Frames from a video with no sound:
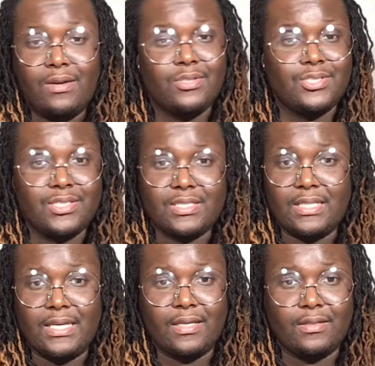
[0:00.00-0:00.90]
it's just
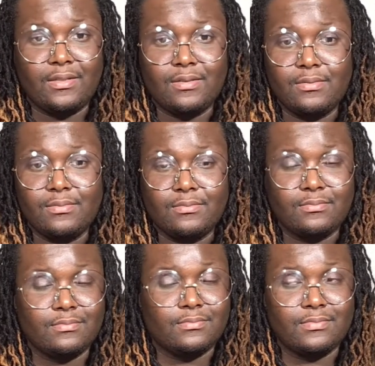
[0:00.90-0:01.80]
like
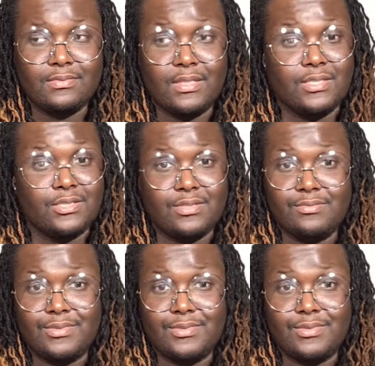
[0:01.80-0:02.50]
this.